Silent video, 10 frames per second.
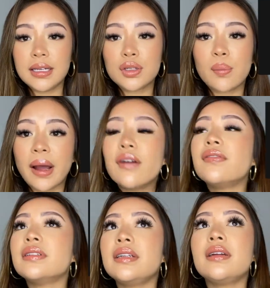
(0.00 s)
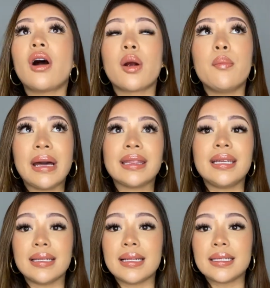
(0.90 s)
So Biofinity are monthly
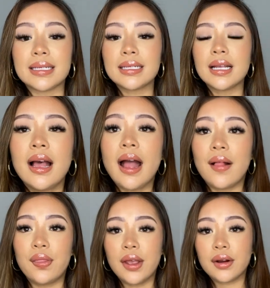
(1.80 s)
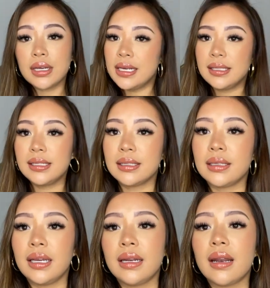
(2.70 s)
lenses and they are easy to
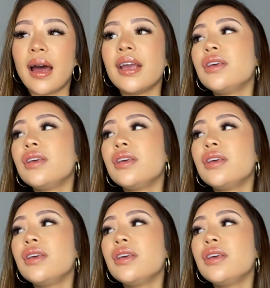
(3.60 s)
clean, and I